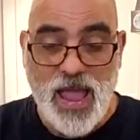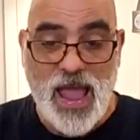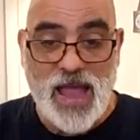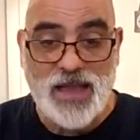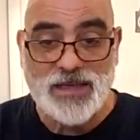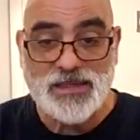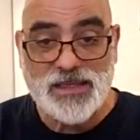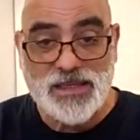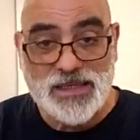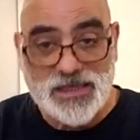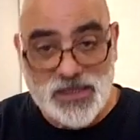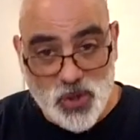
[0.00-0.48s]

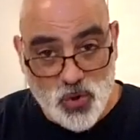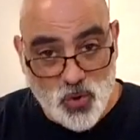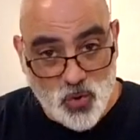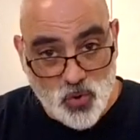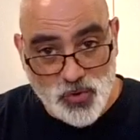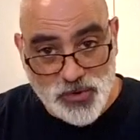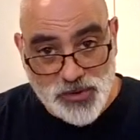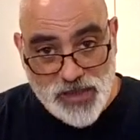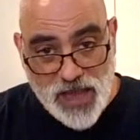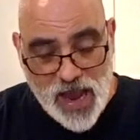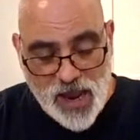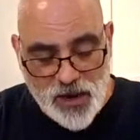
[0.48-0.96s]
as this
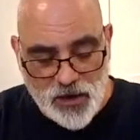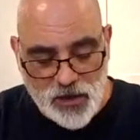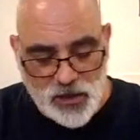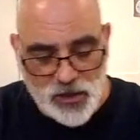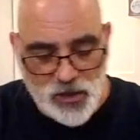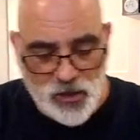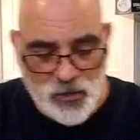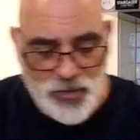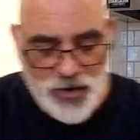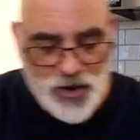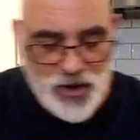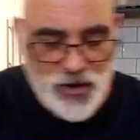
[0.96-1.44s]
cools down a
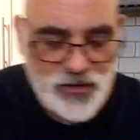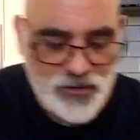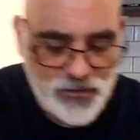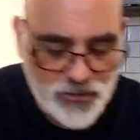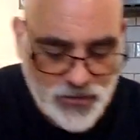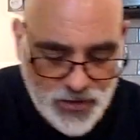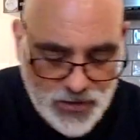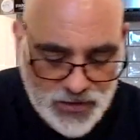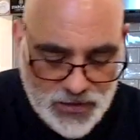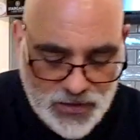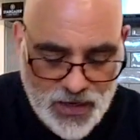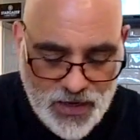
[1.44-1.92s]
little bit,
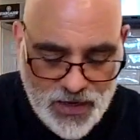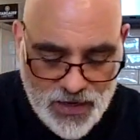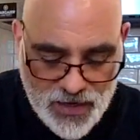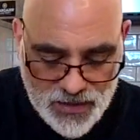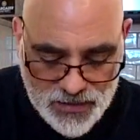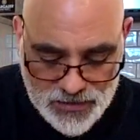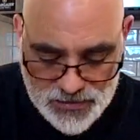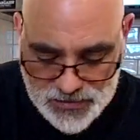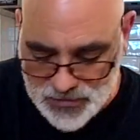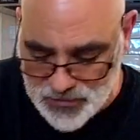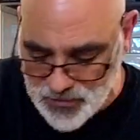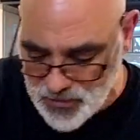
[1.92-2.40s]
it
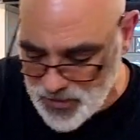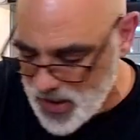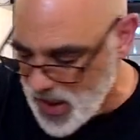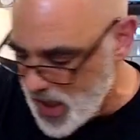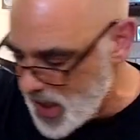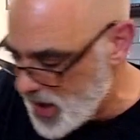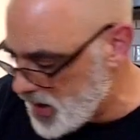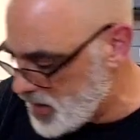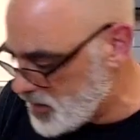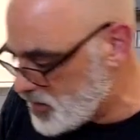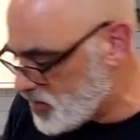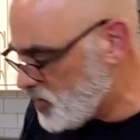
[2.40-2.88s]
is
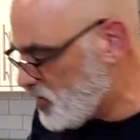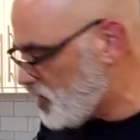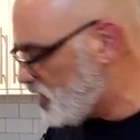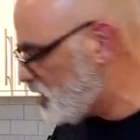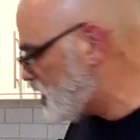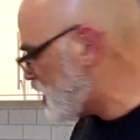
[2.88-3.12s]
getting to a